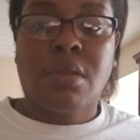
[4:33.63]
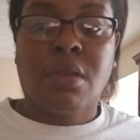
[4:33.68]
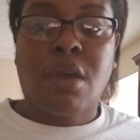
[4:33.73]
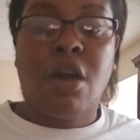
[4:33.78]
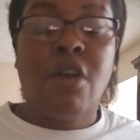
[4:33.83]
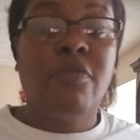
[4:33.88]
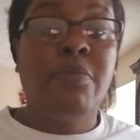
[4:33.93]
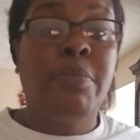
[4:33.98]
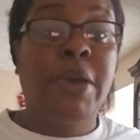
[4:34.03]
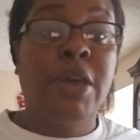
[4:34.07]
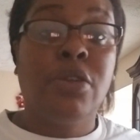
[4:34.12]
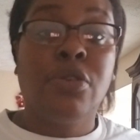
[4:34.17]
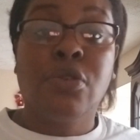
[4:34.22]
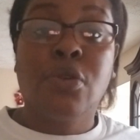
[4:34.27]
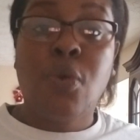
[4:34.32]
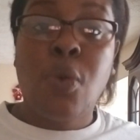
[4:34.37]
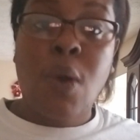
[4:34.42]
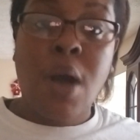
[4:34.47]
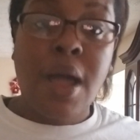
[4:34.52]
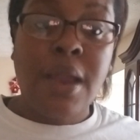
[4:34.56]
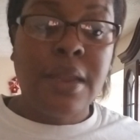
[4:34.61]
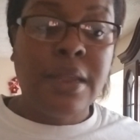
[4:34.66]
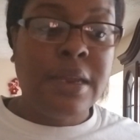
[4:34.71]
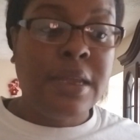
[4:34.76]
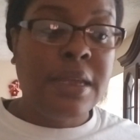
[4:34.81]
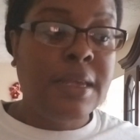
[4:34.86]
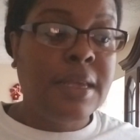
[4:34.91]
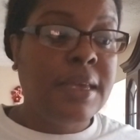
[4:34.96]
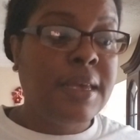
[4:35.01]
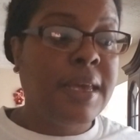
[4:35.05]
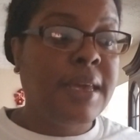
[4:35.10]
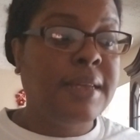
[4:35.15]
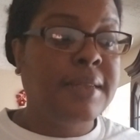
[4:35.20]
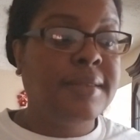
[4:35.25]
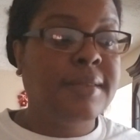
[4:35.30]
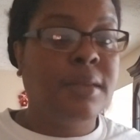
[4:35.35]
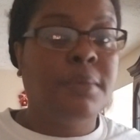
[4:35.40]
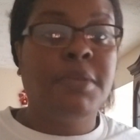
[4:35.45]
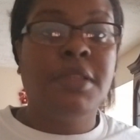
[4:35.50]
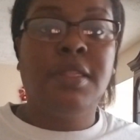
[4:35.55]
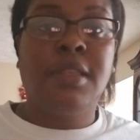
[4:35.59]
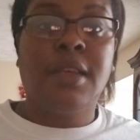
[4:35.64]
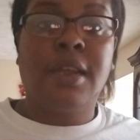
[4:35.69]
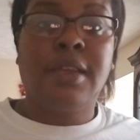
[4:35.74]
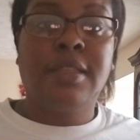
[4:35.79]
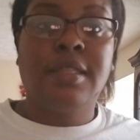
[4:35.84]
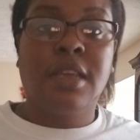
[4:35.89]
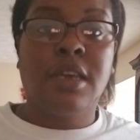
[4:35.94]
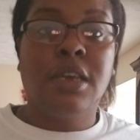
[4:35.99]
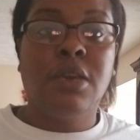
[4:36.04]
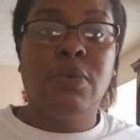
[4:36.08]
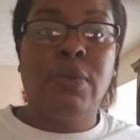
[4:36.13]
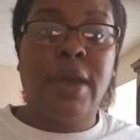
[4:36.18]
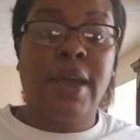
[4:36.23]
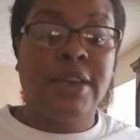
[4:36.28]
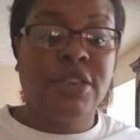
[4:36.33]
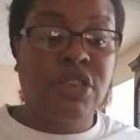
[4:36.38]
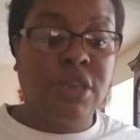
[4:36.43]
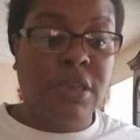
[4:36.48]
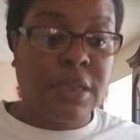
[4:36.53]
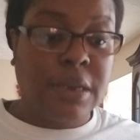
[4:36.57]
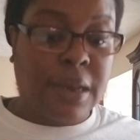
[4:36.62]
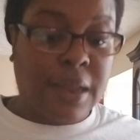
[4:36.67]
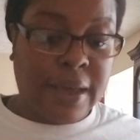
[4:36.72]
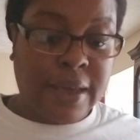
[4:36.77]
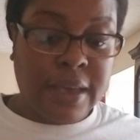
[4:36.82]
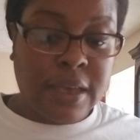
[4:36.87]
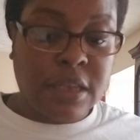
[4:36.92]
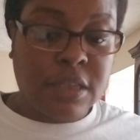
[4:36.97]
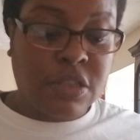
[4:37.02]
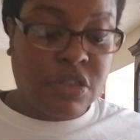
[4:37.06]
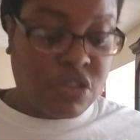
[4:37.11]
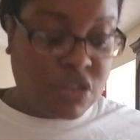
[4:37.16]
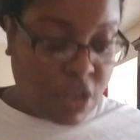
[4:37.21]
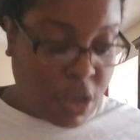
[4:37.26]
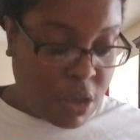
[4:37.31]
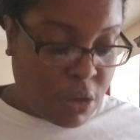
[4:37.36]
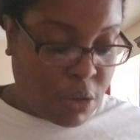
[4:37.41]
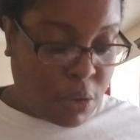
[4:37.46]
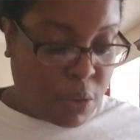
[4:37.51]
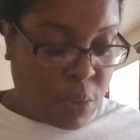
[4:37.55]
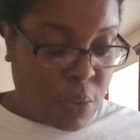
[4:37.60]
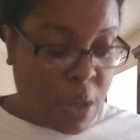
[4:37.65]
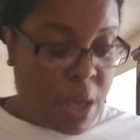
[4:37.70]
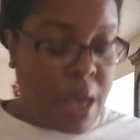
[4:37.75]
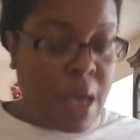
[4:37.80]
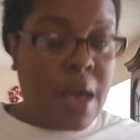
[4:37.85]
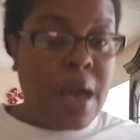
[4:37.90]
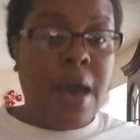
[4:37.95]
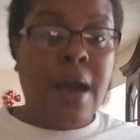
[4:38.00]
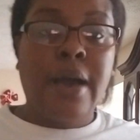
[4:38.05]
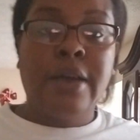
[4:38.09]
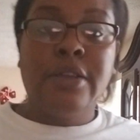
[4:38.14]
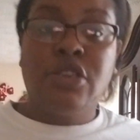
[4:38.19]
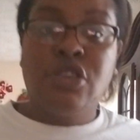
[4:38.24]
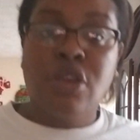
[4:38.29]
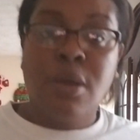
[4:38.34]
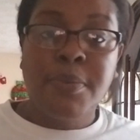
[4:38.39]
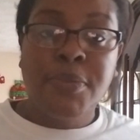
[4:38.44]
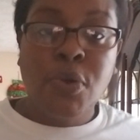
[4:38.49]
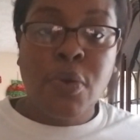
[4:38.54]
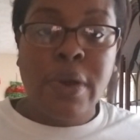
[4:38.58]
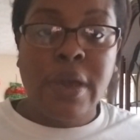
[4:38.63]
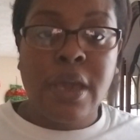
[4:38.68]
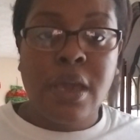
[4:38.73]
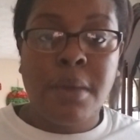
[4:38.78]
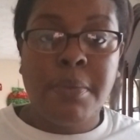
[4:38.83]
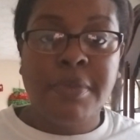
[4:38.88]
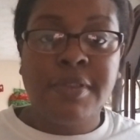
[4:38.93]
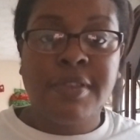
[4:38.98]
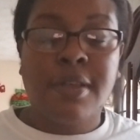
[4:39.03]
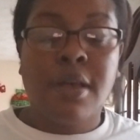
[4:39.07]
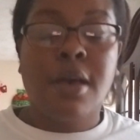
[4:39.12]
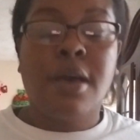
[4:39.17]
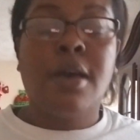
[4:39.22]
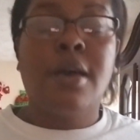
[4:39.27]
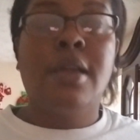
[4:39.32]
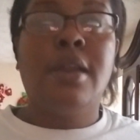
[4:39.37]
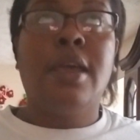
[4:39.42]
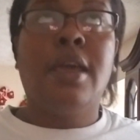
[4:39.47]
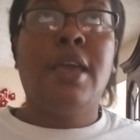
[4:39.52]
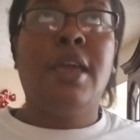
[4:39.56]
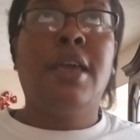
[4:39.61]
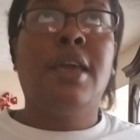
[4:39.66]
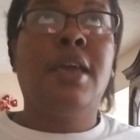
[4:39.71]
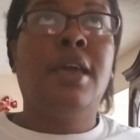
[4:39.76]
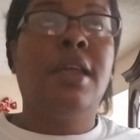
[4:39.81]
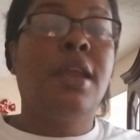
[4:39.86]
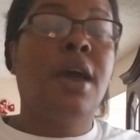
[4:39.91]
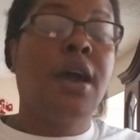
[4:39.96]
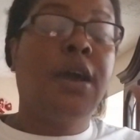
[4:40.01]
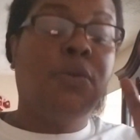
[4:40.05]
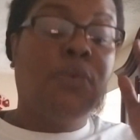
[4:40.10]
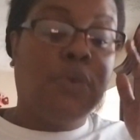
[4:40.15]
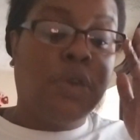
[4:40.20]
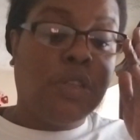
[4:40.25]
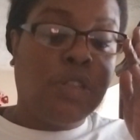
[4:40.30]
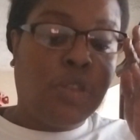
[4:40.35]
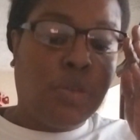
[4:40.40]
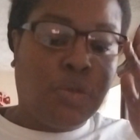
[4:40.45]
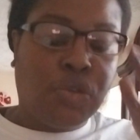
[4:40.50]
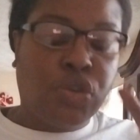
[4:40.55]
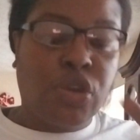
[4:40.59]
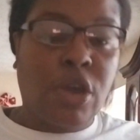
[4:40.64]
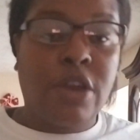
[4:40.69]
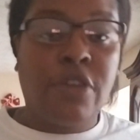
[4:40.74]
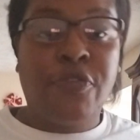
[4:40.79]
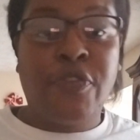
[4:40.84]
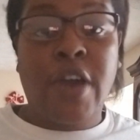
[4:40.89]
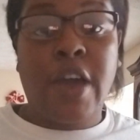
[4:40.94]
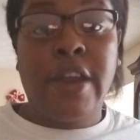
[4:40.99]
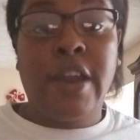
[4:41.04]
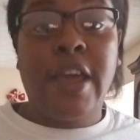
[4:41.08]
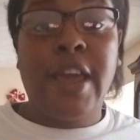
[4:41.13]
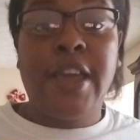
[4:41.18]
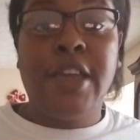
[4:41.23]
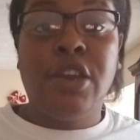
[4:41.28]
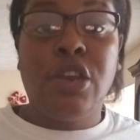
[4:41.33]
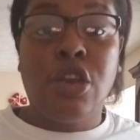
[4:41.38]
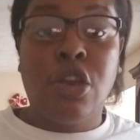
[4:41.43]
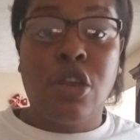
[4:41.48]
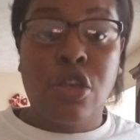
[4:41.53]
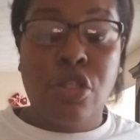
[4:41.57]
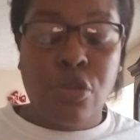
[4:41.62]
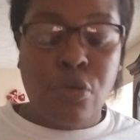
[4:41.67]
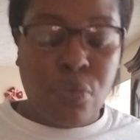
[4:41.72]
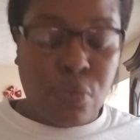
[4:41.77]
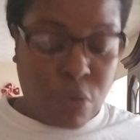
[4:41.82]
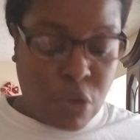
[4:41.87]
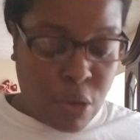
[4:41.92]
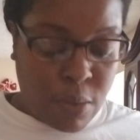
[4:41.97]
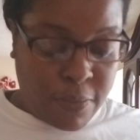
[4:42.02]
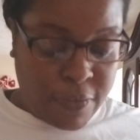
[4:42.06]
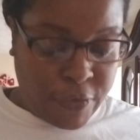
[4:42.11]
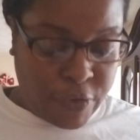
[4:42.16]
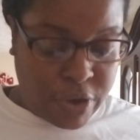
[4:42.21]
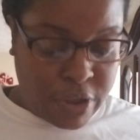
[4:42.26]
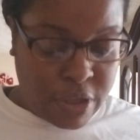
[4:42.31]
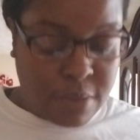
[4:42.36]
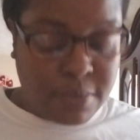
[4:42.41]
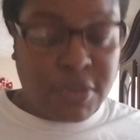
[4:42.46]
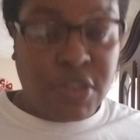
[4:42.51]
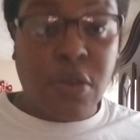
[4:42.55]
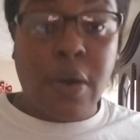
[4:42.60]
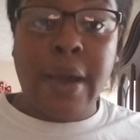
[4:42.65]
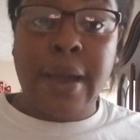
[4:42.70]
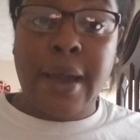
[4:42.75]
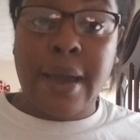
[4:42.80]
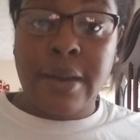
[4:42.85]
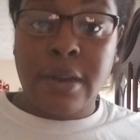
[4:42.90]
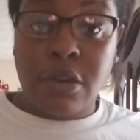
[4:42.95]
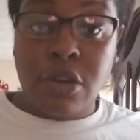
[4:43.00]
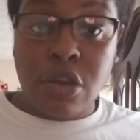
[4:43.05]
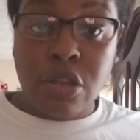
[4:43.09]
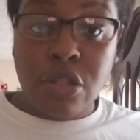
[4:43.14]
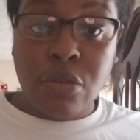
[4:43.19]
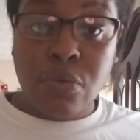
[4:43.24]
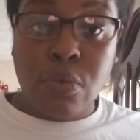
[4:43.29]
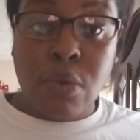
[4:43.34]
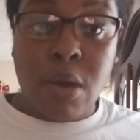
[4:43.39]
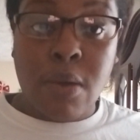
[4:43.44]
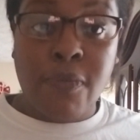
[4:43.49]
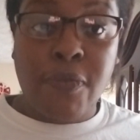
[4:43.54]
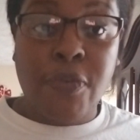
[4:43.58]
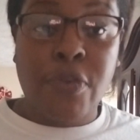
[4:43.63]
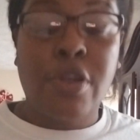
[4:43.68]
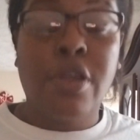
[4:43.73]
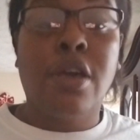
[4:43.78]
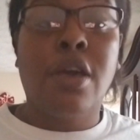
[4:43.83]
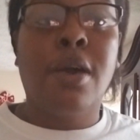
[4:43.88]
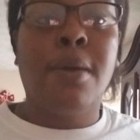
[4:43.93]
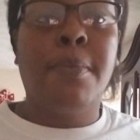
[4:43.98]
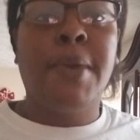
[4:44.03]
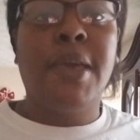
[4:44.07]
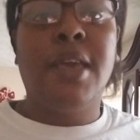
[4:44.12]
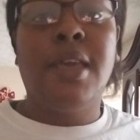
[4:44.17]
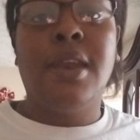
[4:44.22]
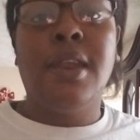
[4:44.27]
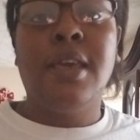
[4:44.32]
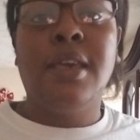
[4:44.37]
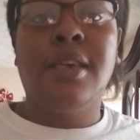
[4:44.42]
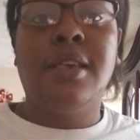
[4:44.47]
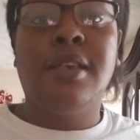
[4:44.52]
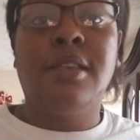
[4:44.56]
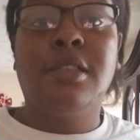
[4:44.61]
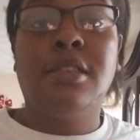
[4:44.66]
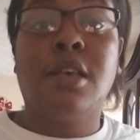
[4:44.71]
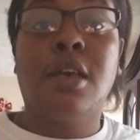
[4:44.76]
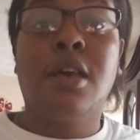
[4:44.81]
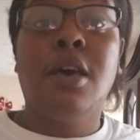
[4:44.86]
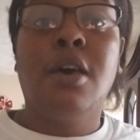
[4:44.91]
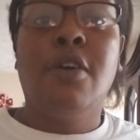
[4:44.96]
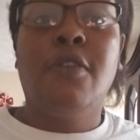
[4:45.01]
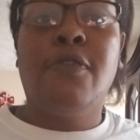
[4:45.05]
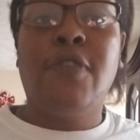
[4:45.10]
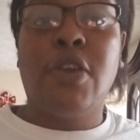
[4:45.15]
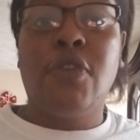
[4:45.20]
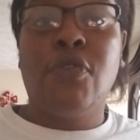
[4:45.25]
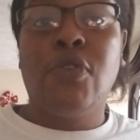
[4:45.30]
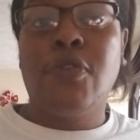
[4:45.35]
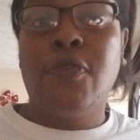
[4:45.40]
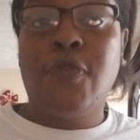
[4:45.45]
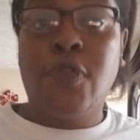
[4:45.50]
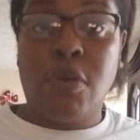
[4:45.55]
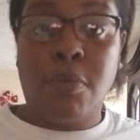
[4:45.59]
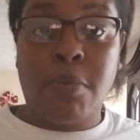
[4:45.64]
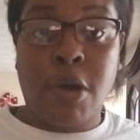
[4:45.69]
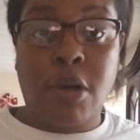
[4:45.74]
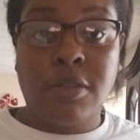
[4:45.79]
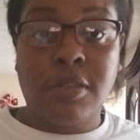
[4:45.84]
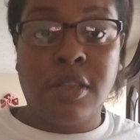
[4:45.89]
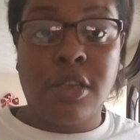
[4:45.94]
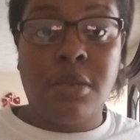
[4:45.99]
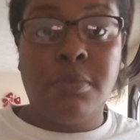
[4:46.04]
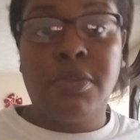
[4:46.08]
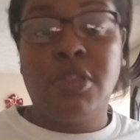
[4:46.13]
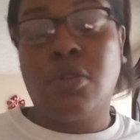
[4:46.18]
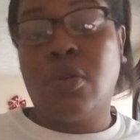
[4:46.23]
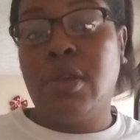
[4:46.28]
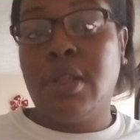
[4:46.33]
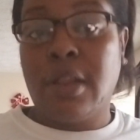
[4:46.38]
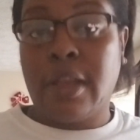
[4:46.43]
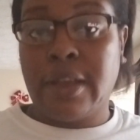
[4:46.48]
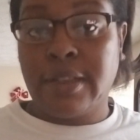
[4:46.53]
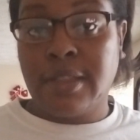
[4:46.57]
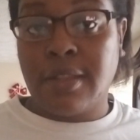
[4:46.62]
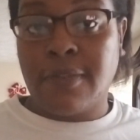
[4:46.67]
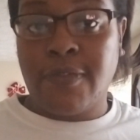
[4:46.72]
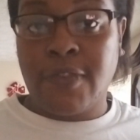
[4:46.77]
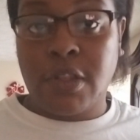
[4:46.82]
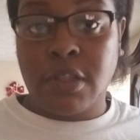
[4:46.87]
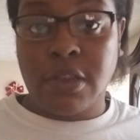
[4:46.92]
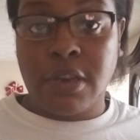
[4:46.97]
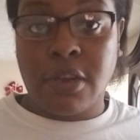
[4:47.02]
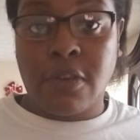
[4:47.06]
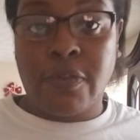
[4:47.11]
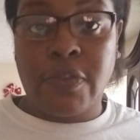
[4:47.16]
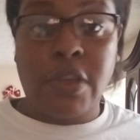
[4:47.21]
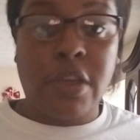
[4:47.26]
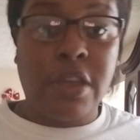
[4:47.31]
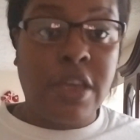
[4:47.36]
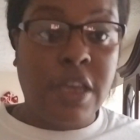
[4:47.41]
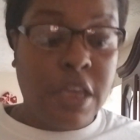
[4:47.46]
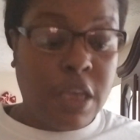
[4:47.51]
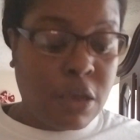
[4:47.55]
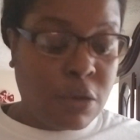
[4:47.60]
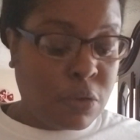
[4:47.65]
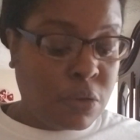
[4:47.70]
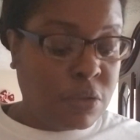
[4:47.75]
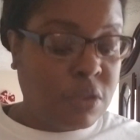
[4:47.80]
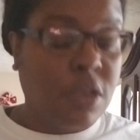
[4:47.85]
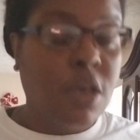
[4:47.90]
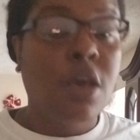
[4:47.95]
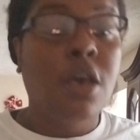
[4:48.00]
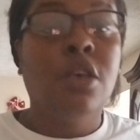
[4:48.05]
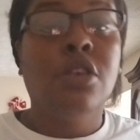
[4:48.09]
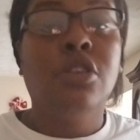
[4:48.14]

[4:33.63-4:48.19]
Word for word: of better quality and something that I think he would actually like. So I jumped on Amazon and I went to try to find another robe for him. So I got another robe for him in his favorite football team. So he likes the Philadelphia Eagles.